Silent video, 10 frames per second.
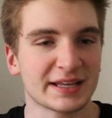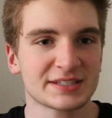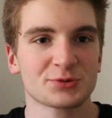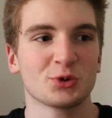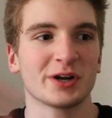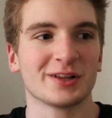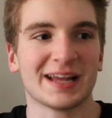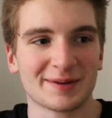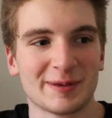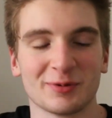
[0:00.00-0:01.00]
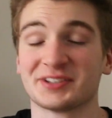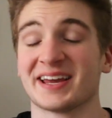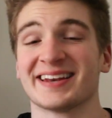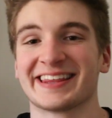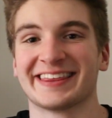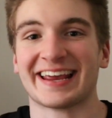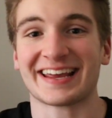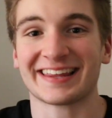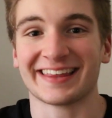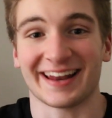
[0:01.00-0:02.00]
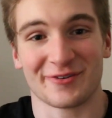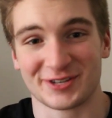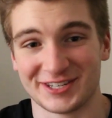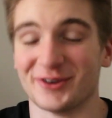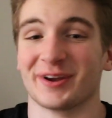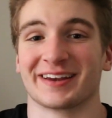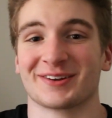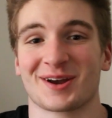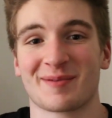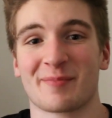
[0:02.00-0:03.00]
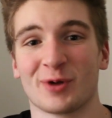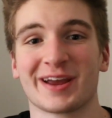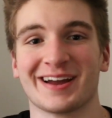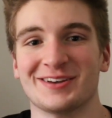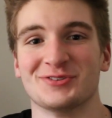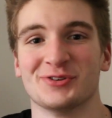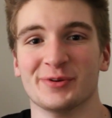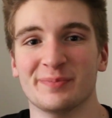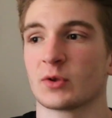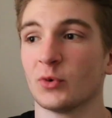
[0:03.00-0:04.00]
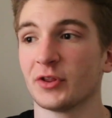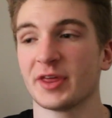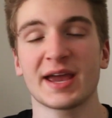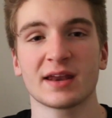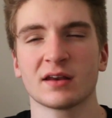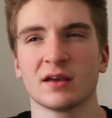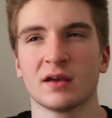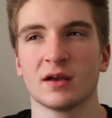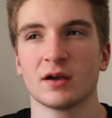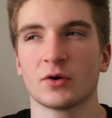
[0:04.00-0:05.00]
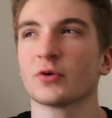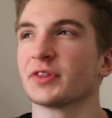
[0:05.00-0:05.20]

that's what a lot of people tend to think that I was doing during my break on YouTube. Well, that or